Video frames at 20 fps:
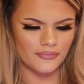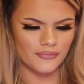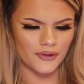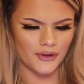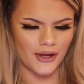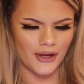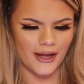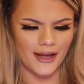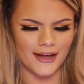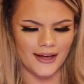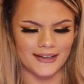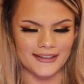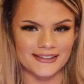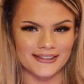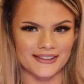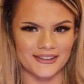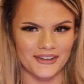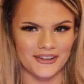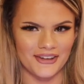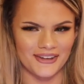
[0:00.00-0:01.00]
Okay,
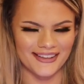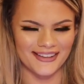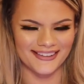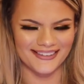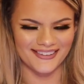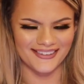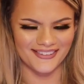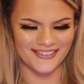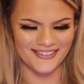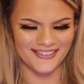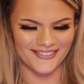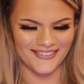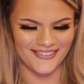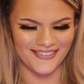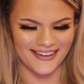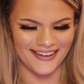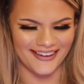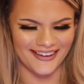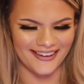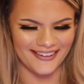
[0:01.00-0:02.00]
so let's go through
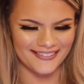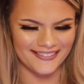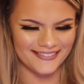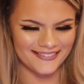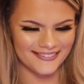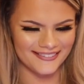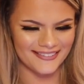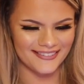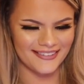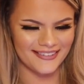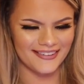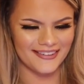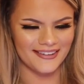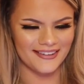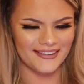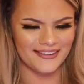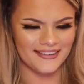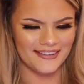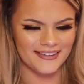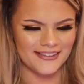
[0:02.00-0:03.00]
it.
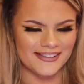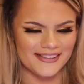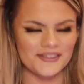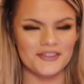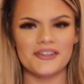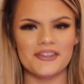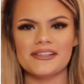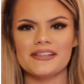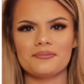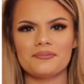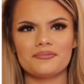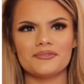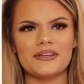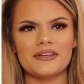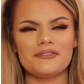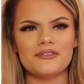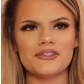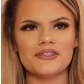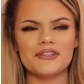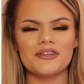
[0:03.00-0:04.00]
So
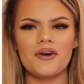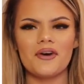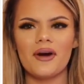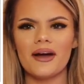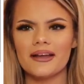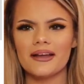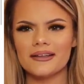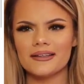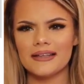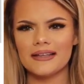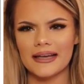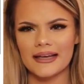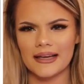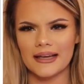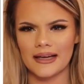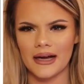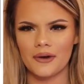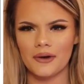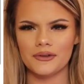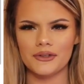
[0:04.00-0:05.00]
if you didn't know, I had a, like,
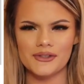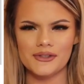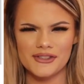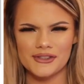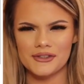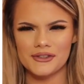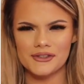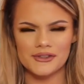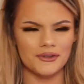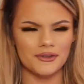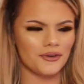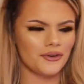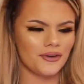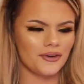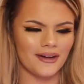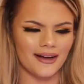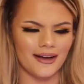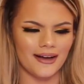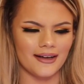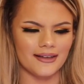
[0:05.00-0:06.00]
account years and years ago,
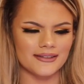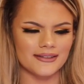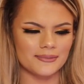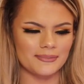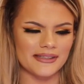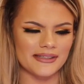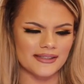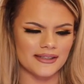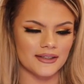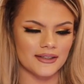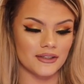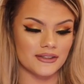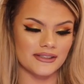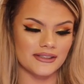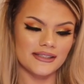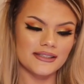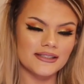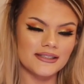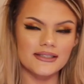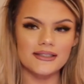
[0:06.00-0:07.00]
and basically got
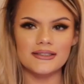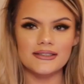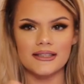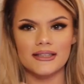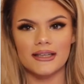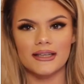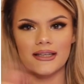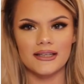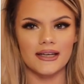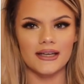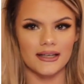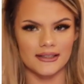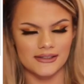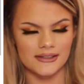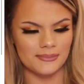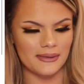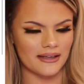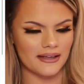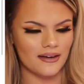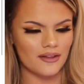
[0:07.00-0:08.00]
deleted, and then I had
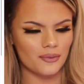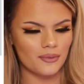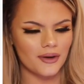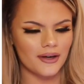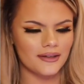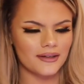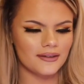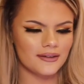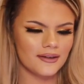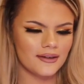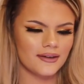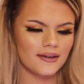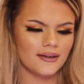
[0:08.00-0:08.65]
to make another one.